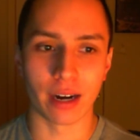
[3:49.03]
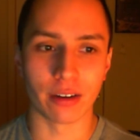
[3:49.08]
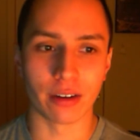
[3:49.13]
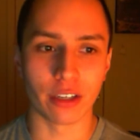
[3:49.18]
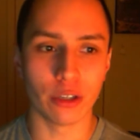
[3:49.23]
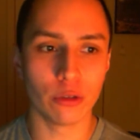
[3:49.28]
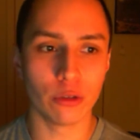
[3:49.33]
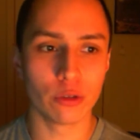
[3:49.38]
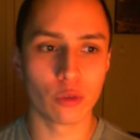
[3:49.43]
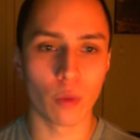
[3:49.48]

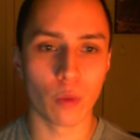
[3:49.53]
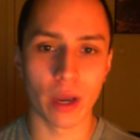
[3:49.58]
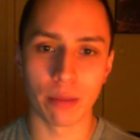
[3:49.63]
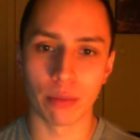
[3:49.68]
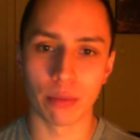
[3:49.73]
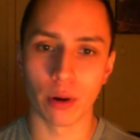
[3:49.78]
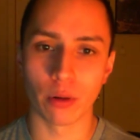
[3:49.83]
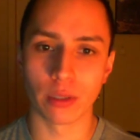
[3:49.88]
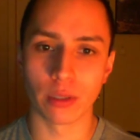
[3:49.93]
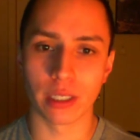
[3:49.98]
used whey
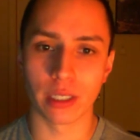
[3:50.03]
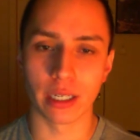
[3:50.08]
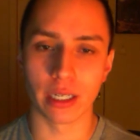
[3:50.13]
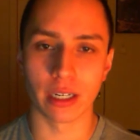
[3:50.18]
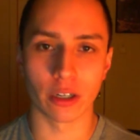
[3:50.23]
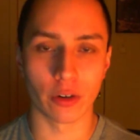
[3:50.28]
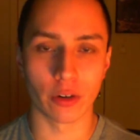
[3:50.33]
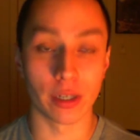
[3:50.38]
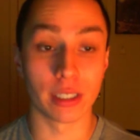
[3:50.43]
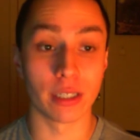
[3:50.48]
protein and
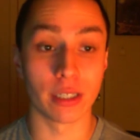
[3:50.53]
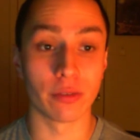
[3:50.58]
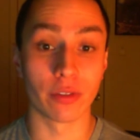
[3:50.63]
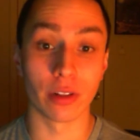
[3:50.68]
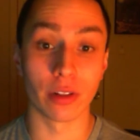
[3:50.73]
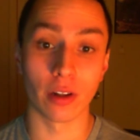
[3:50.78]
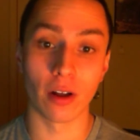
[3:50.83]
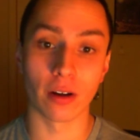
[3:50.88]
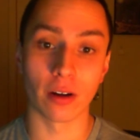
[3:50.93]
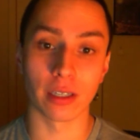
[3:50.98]
creatine for the
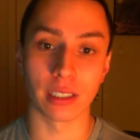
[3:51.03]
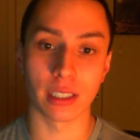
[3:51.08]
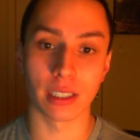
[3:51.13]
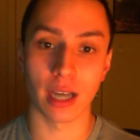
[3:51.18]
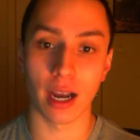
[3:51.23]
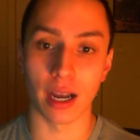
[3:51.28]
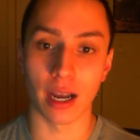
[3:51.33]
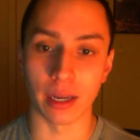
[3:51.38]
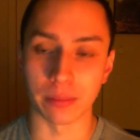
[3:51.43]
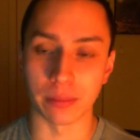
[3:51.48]
longest
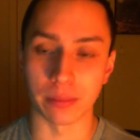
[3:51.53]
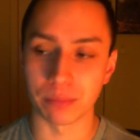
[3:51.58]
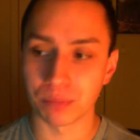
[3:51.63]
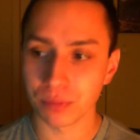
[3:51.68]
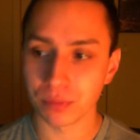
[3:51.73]
time,